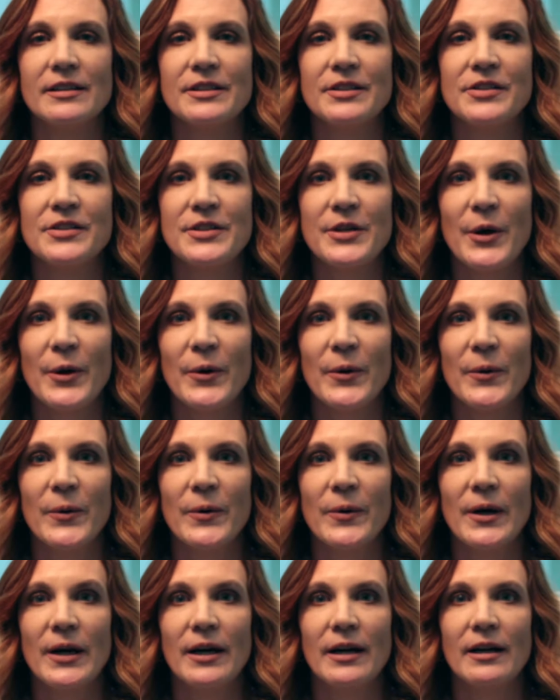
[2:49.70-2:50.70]

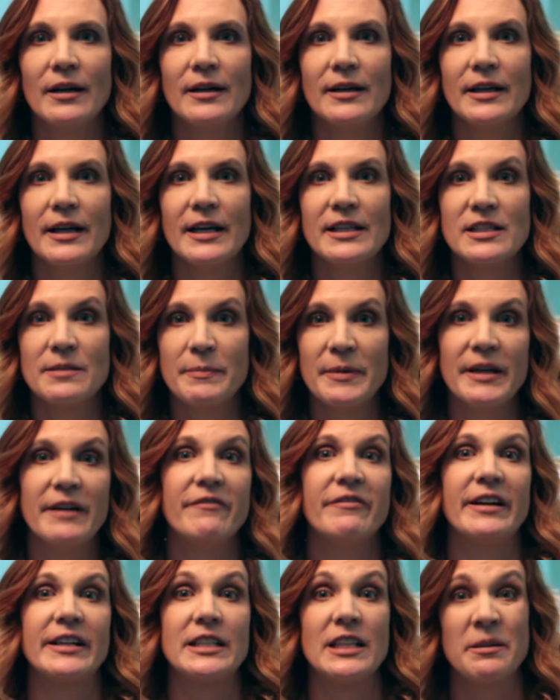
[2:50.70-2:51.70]
So it's been
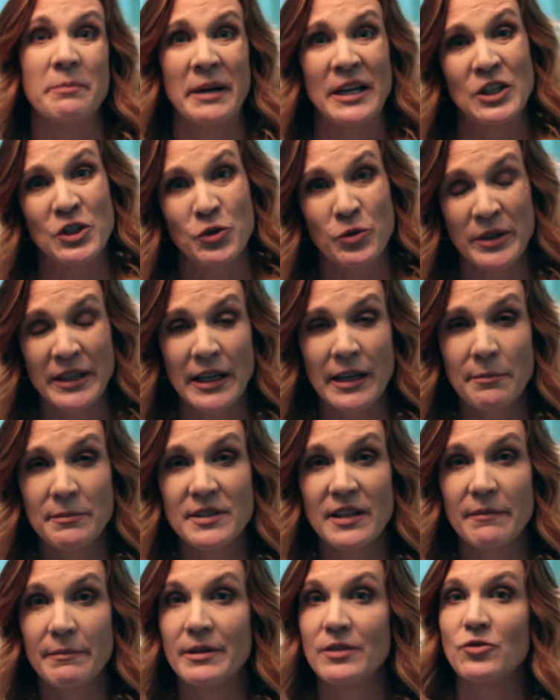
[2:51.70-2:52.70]
affecting my
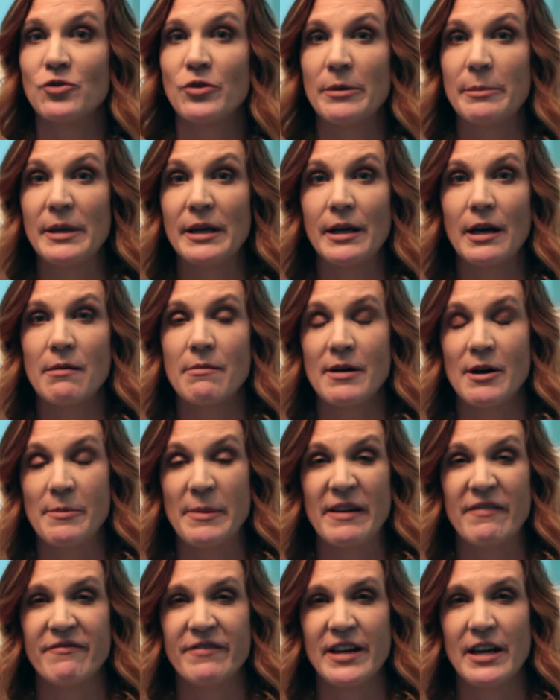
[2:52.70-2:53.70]
dreams. I've been dreaming about
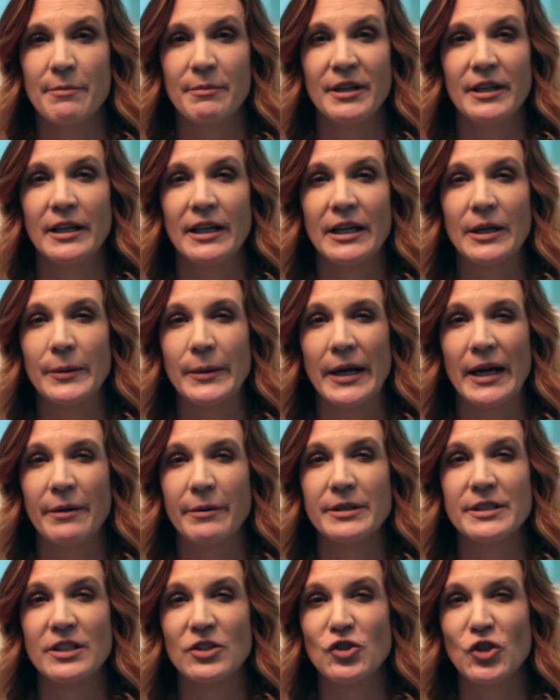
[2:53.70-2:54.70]
my family like when I
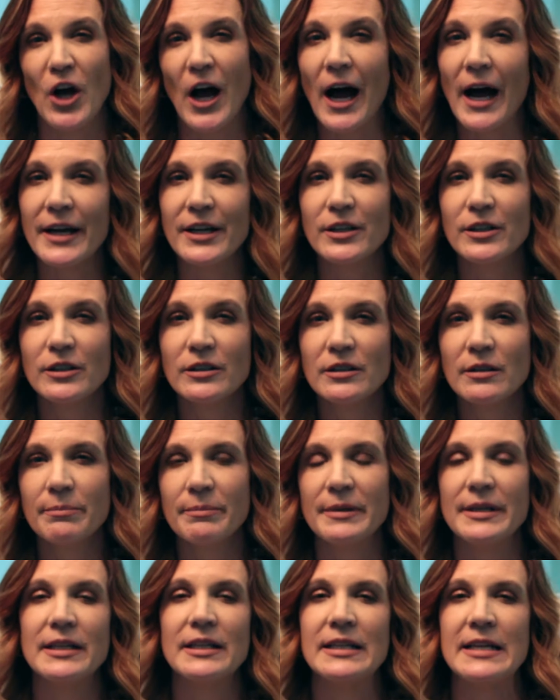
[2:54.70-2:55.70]
was a child,
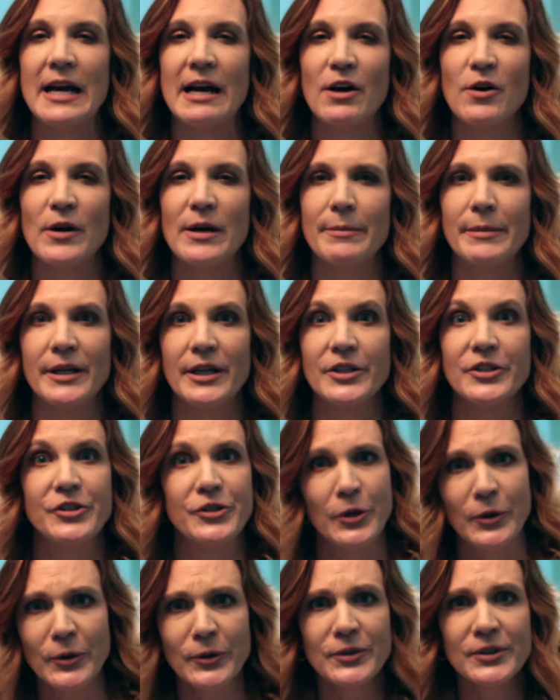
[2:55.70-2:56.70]
but now I'm an
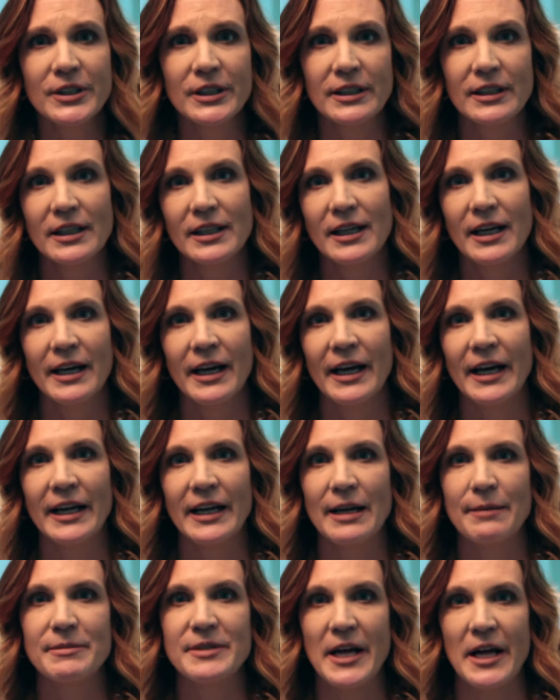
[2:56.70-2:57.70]
adult
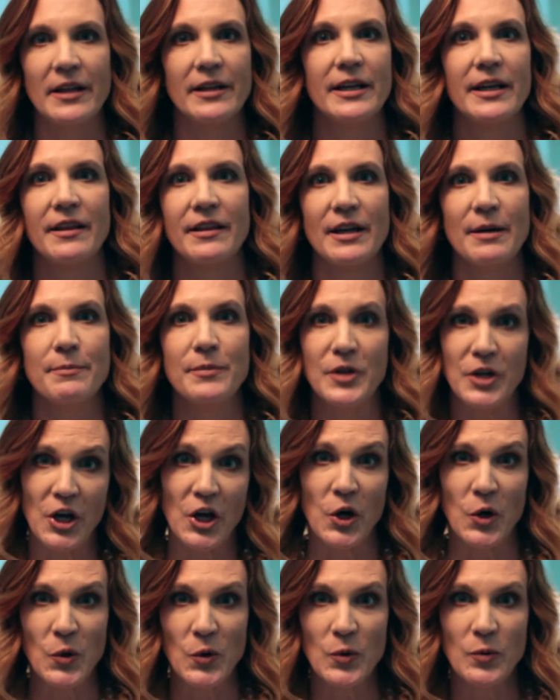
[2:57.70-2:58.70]
and I'm telling them
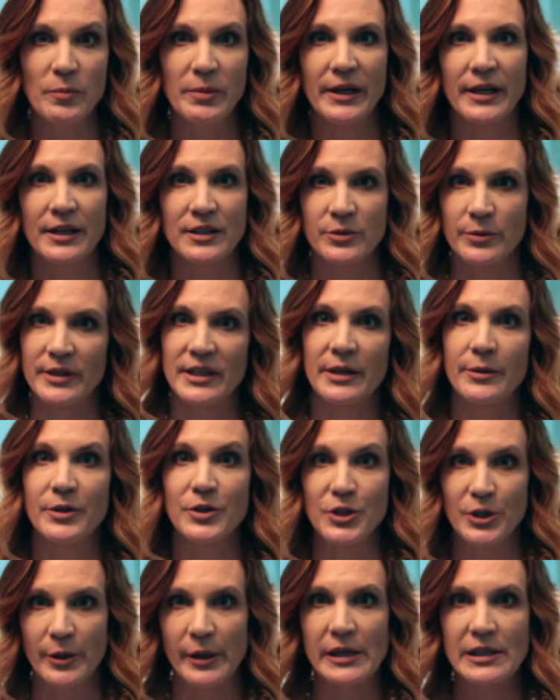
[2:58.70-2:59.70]
no because what they
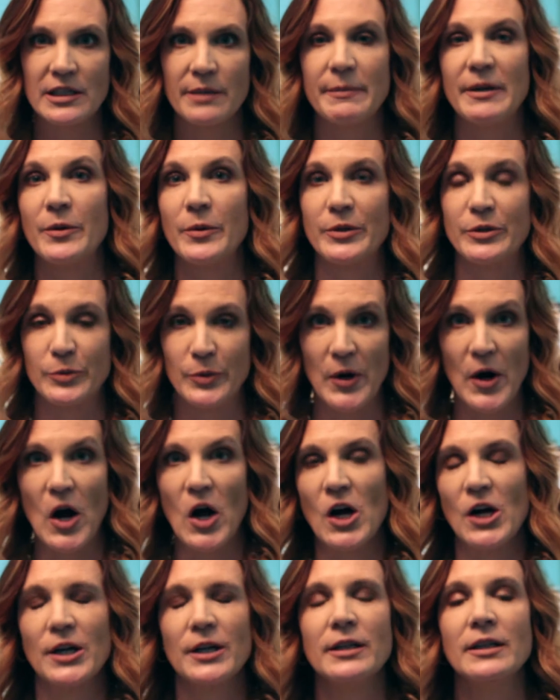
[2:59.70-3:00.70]
were doing to me was
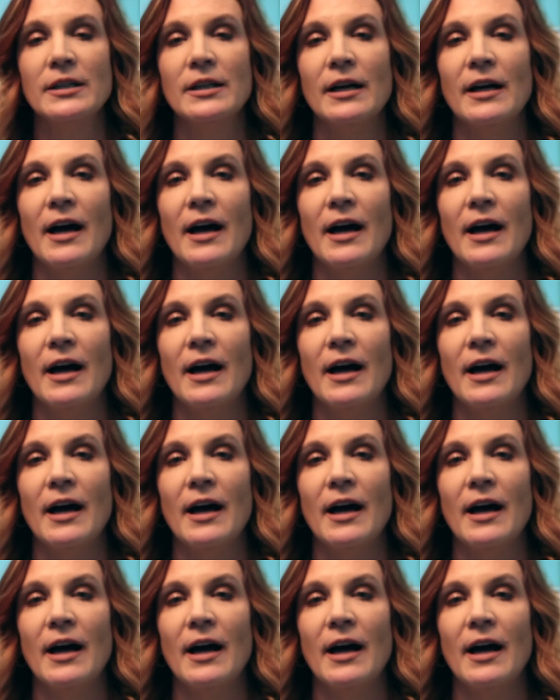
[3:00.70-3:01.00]
wrong.